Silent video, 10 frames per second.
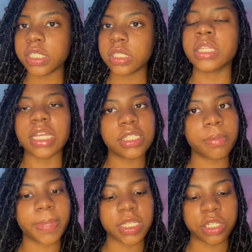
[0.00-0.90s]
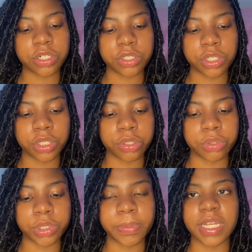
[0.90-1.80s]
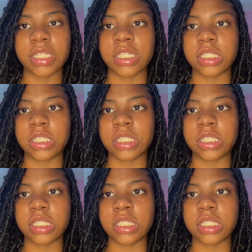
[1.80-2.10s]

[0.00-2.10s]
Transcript: That's the best hair to use because it's